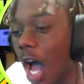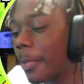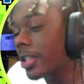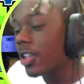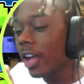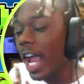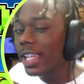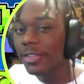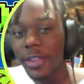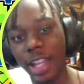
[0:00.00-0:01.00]
I'm talking hell
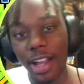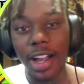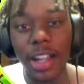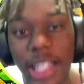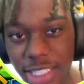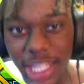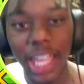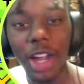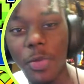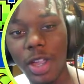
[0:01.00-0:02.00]
like Fred, uh,
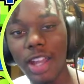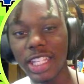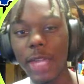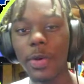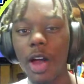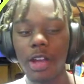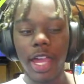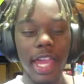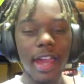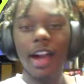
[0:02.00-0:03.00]
yeah, we gonna keep it on the
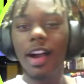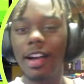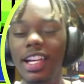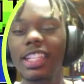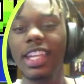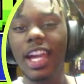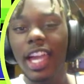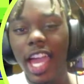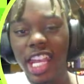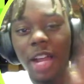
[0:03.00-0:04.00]
head, uh, yeah,
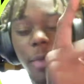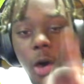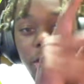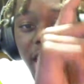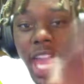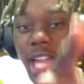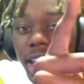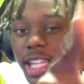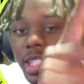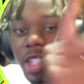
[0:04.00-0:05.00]
and I'm on your head
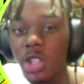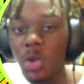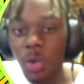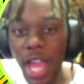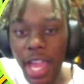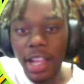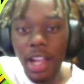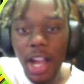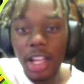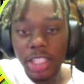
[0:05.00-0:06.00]
like it's a do rag,
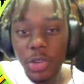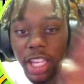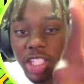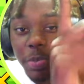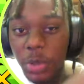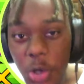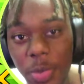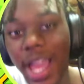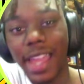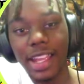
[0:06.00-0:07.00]
uh, you can get your boo
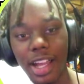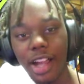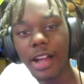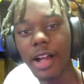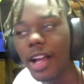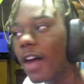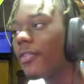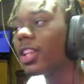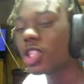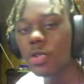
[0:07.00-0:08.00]
bag, uh, I
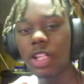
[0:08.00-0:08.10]
finna shoot